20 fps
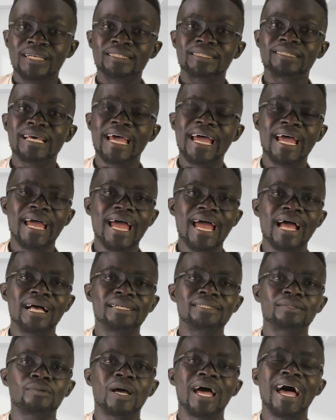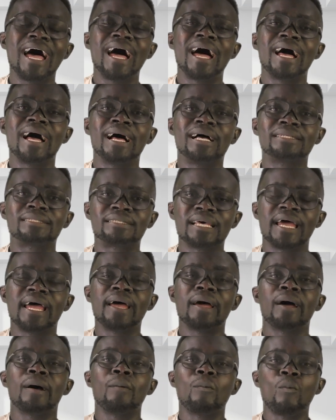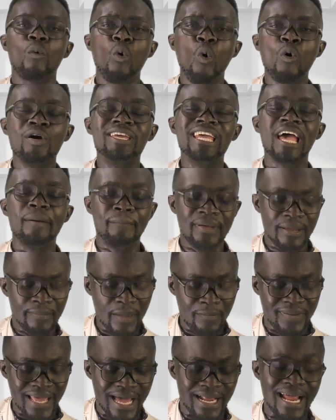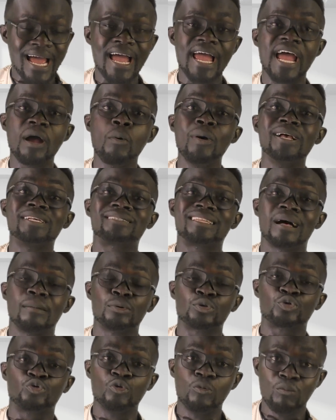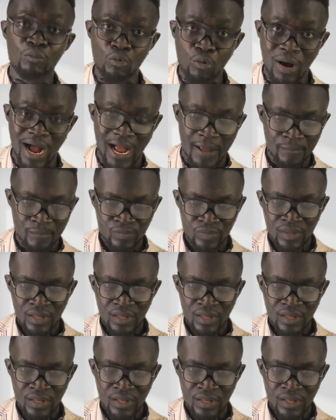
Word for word: Say. Uh, say, oh, yeah, baby, biara, ewe Islam, so moa.